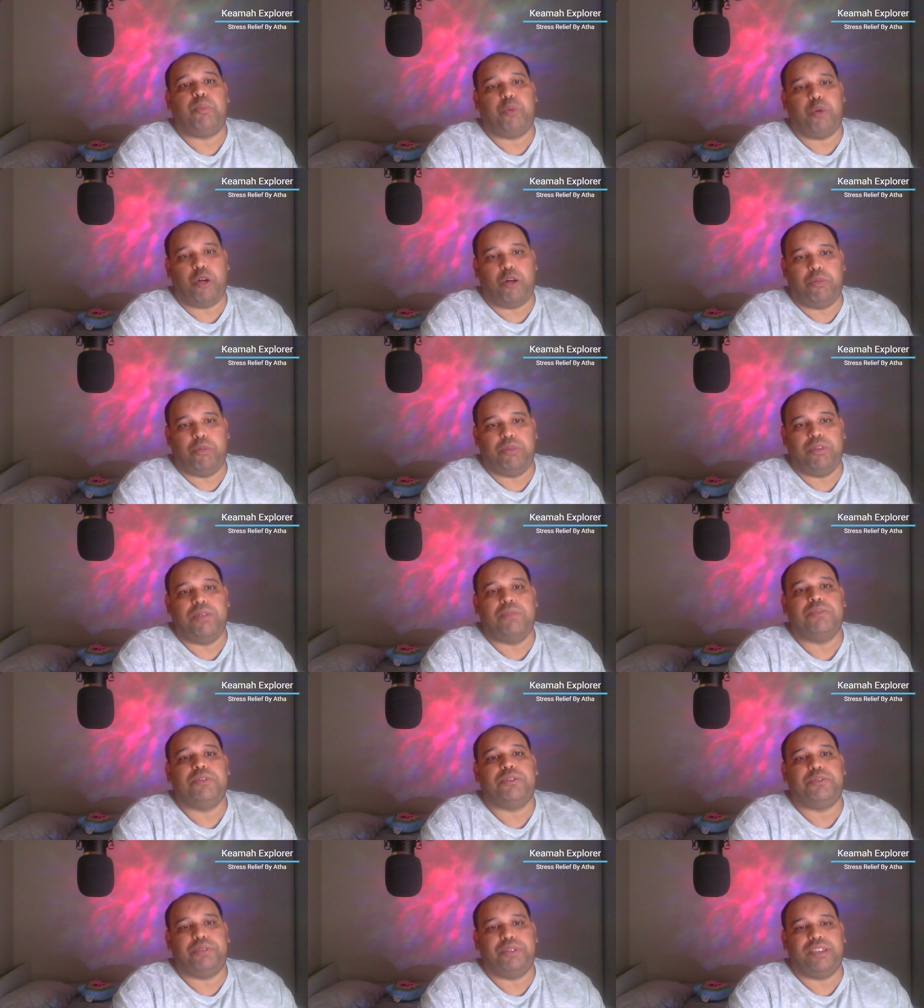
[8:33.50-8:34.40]

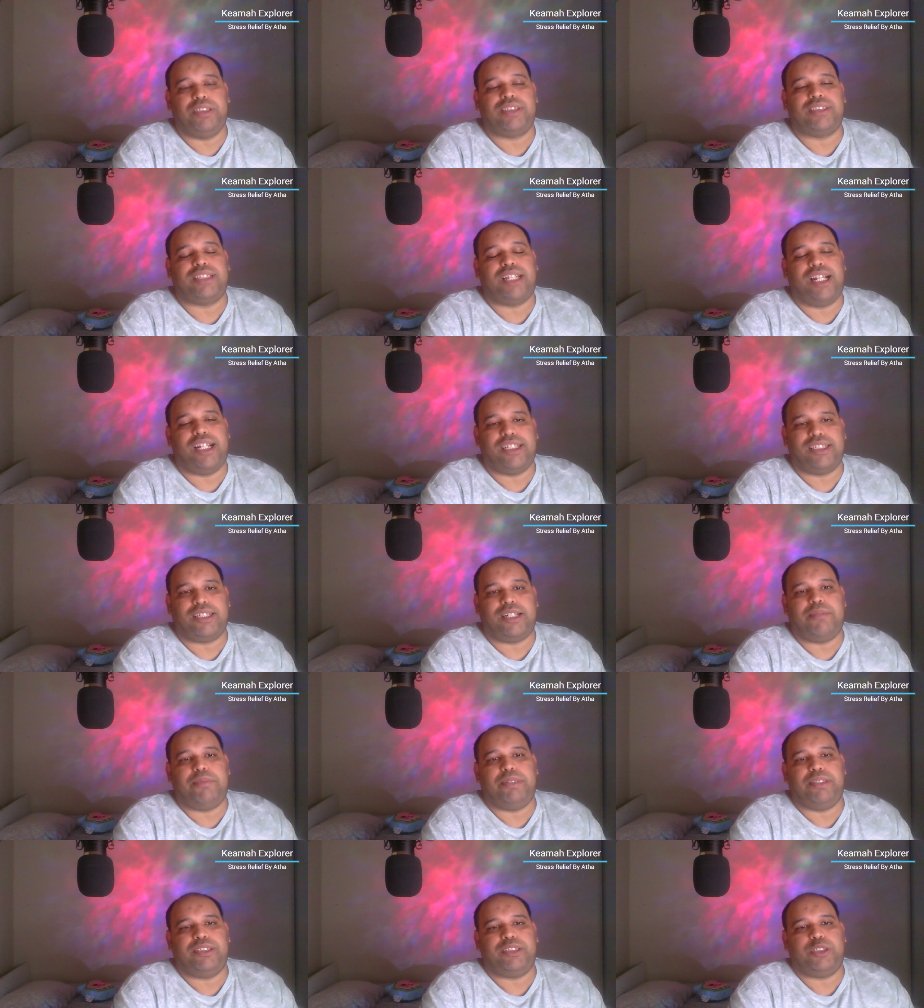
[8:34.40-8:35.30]
problems will start
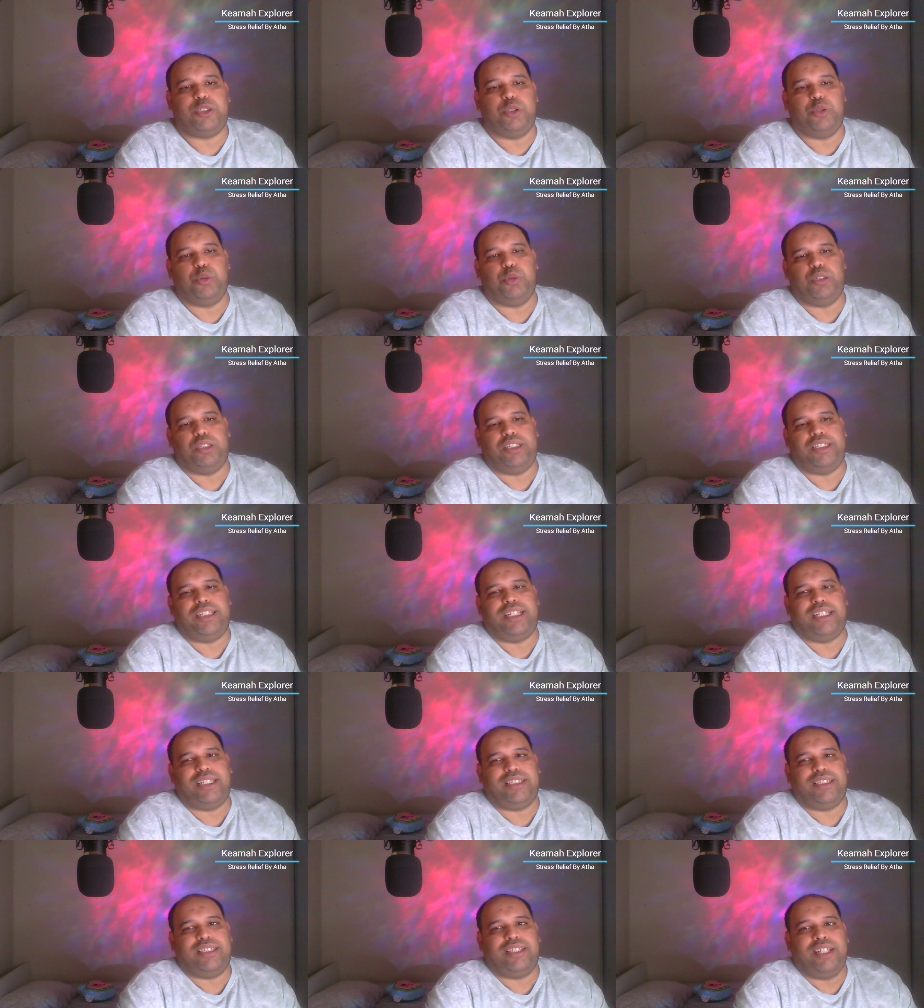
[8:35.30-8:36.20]
coming slowly.
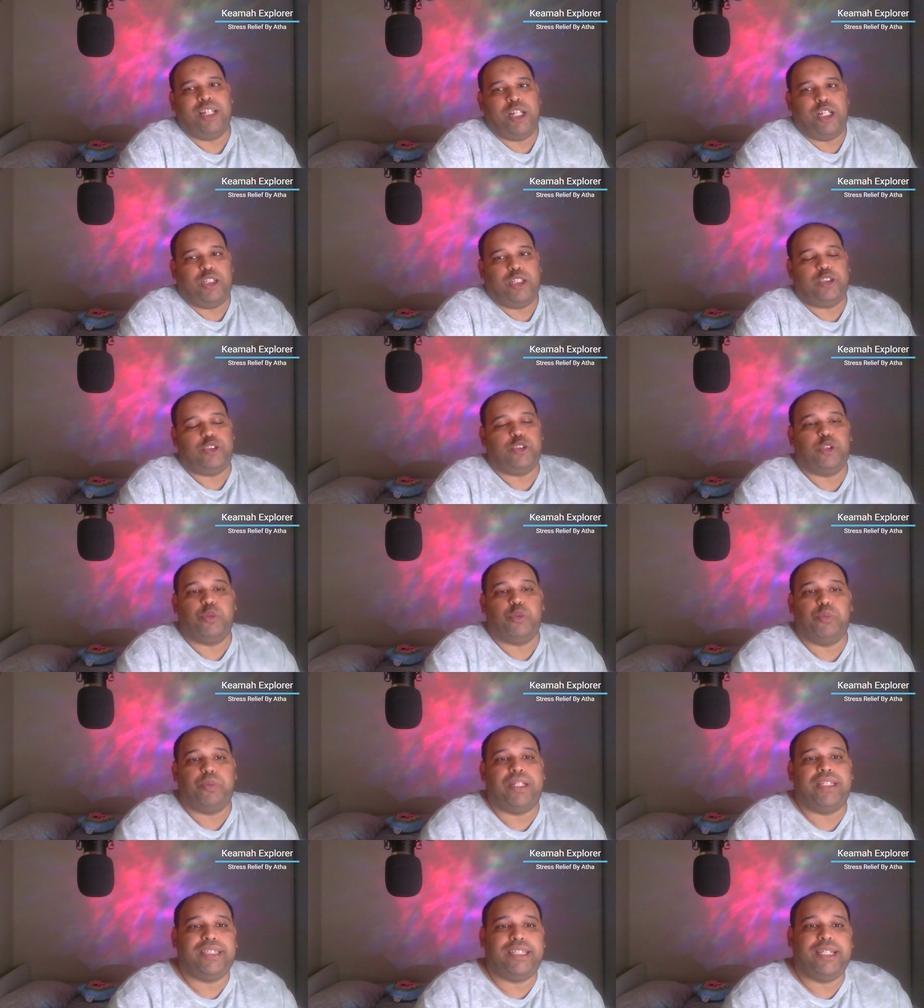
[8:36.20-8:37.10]
And, you know,
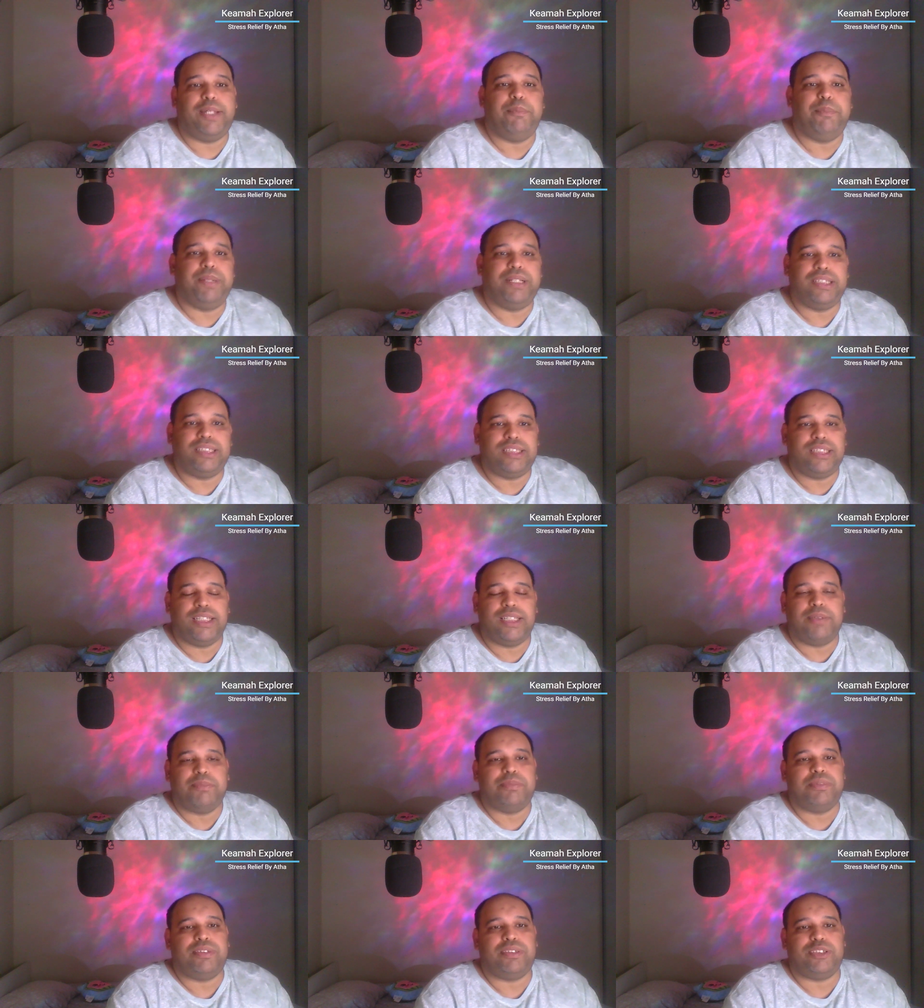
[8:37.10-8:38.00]
when they build
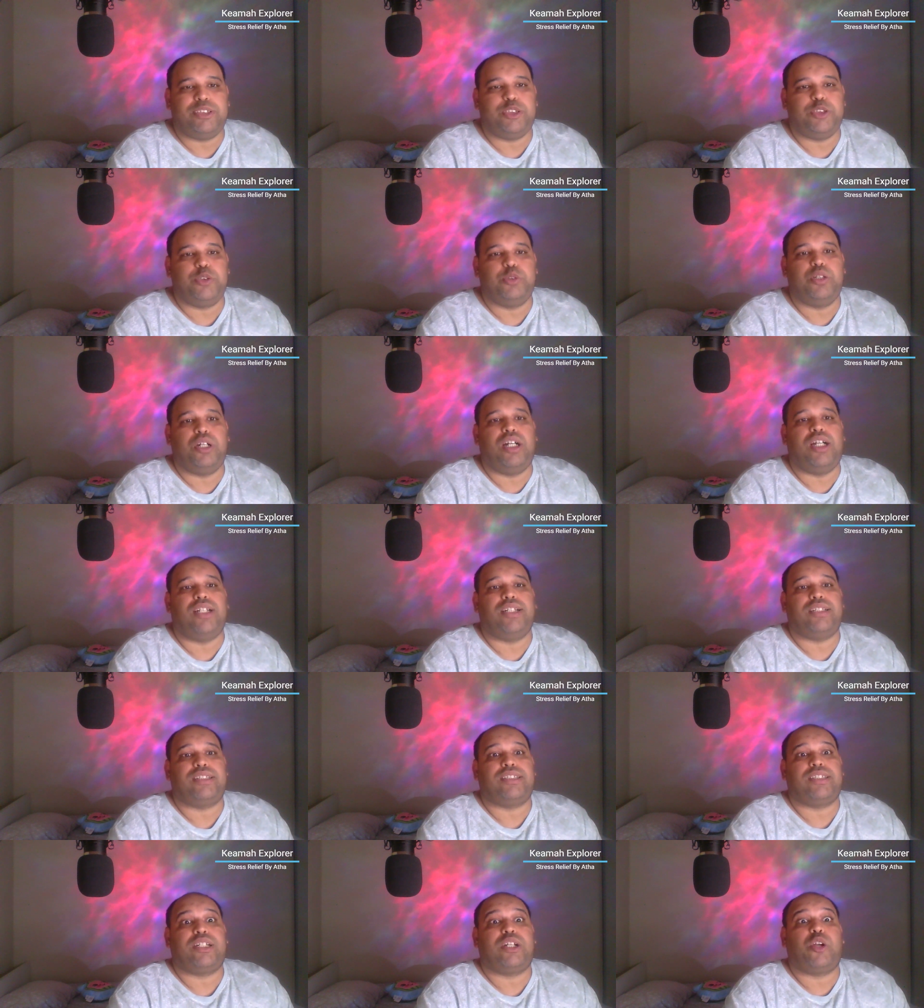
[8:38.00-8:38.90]
up, you
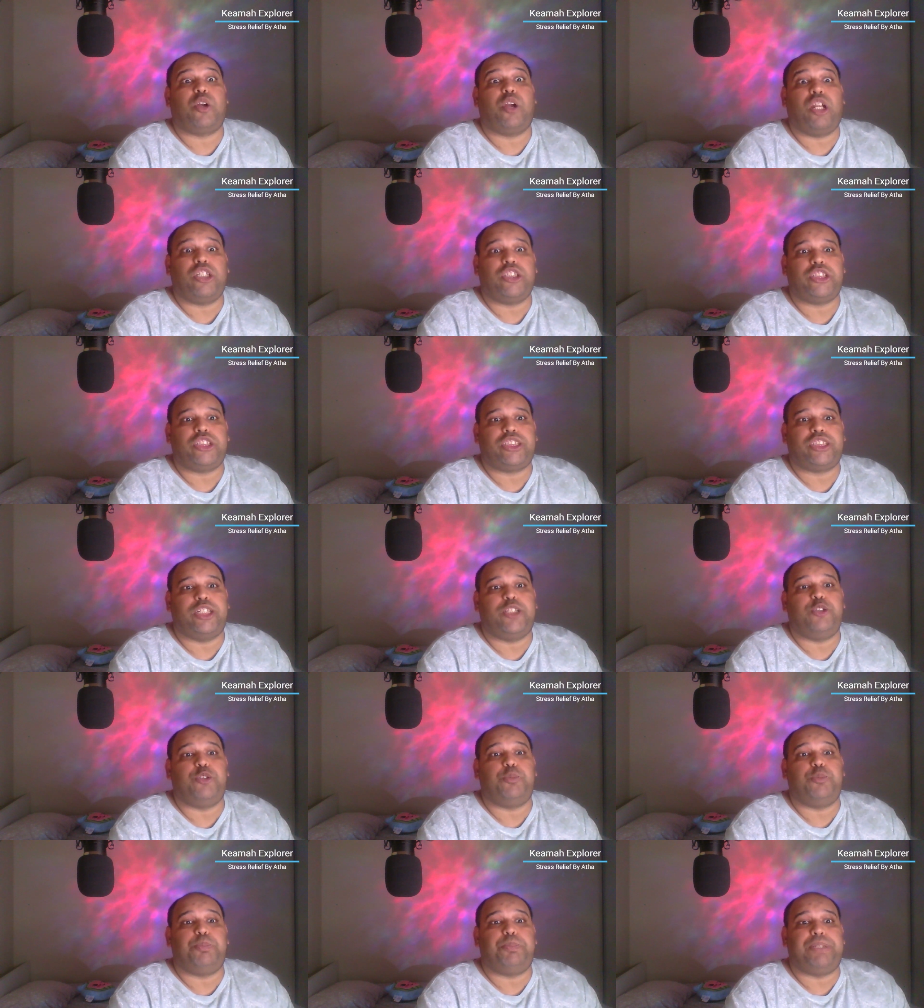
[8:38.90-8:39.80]
are crushed
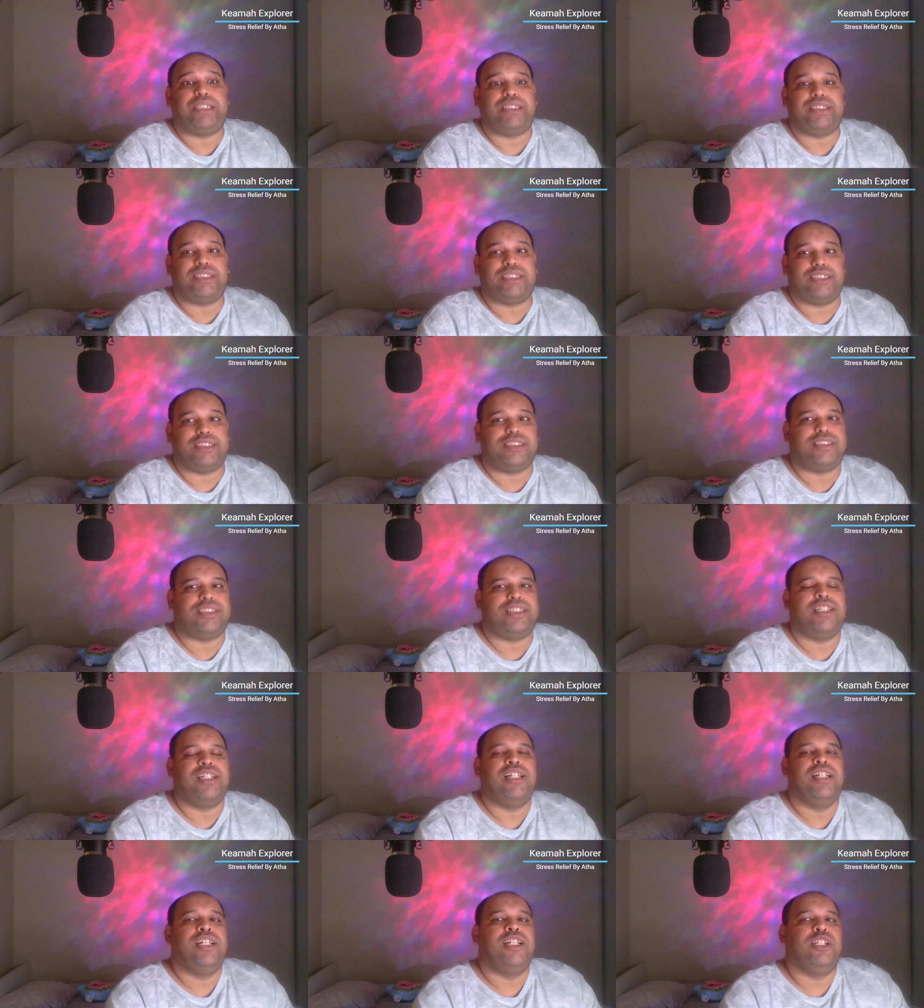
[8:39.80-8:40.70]
into pieces.
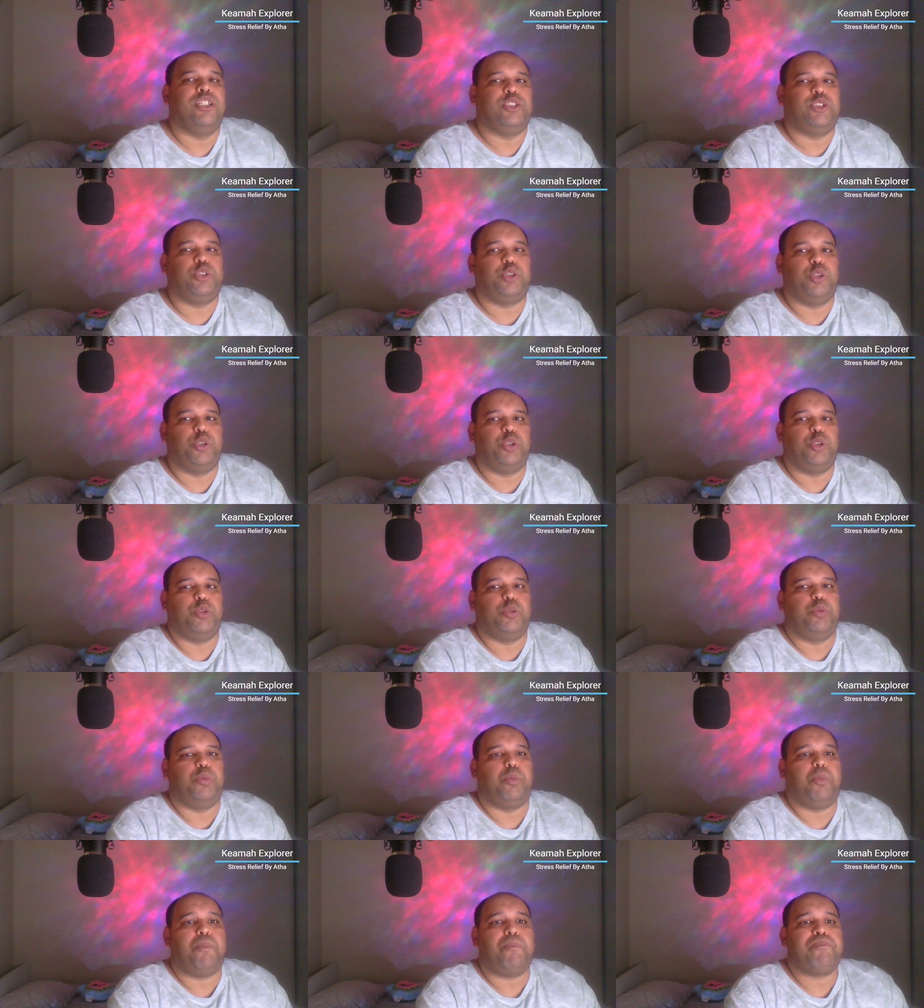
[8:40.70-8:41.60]

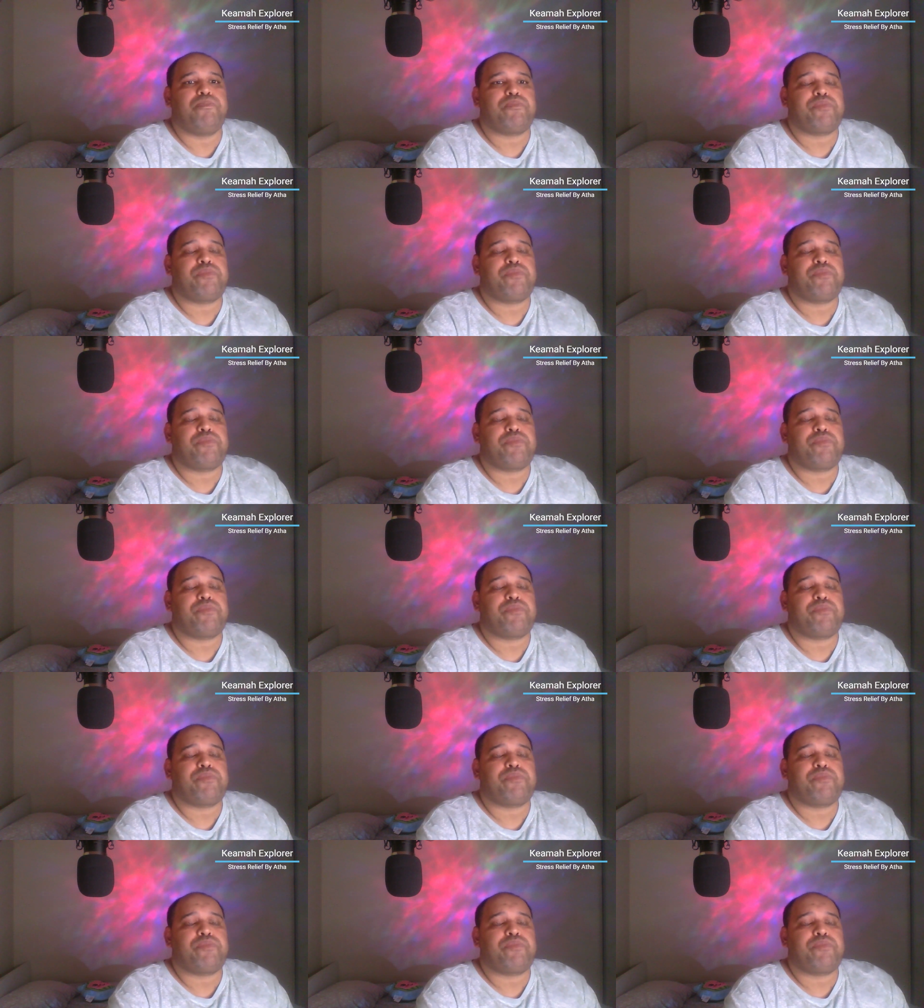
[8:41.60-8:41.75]
So